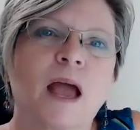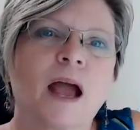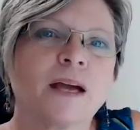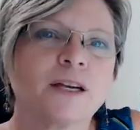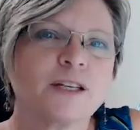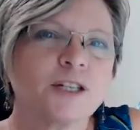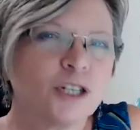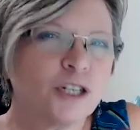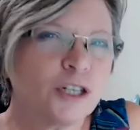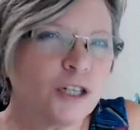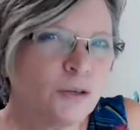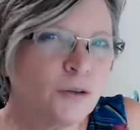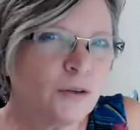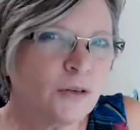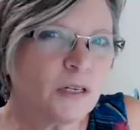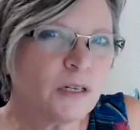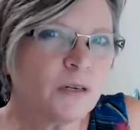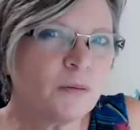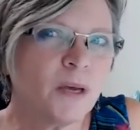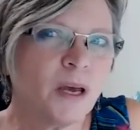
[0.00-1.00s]
I
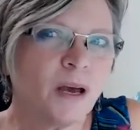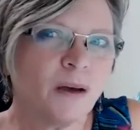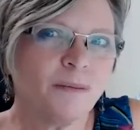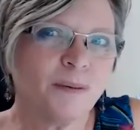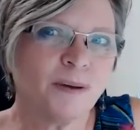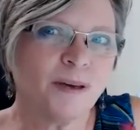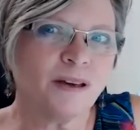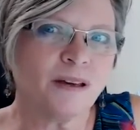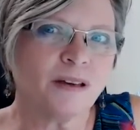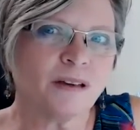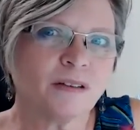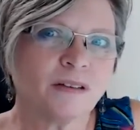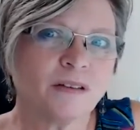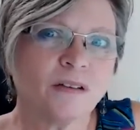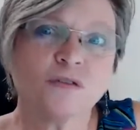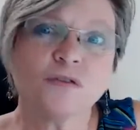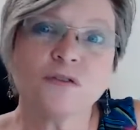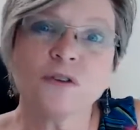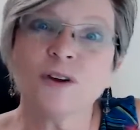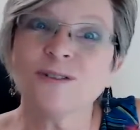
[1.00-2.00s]
choose to be at peace.
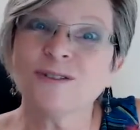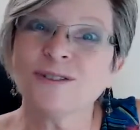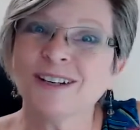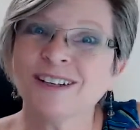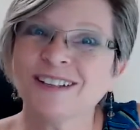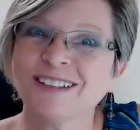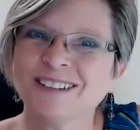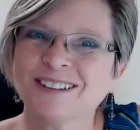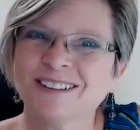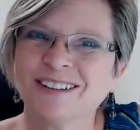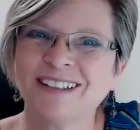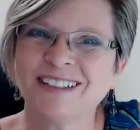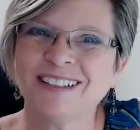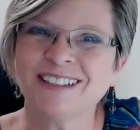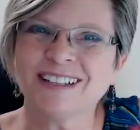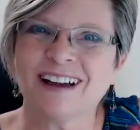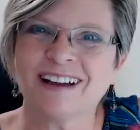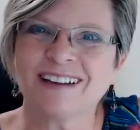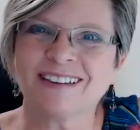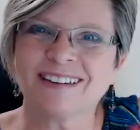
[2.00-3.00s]
So feel free to
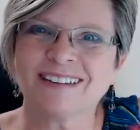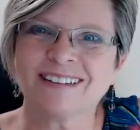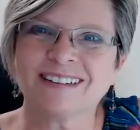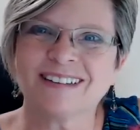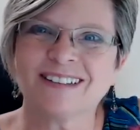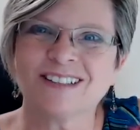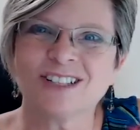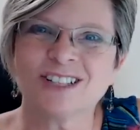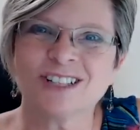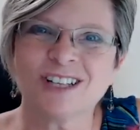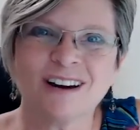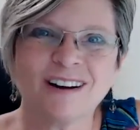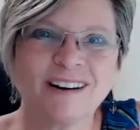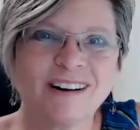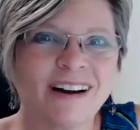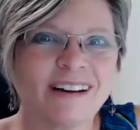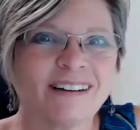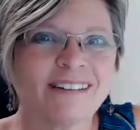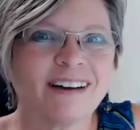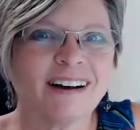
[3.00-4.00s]
screenshot this and
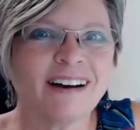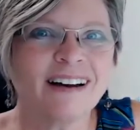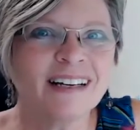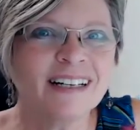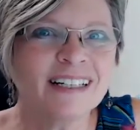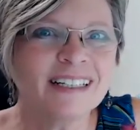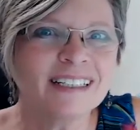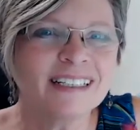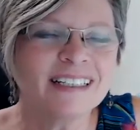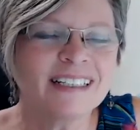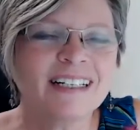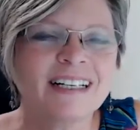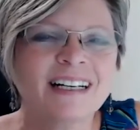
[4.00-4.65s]
share it, right?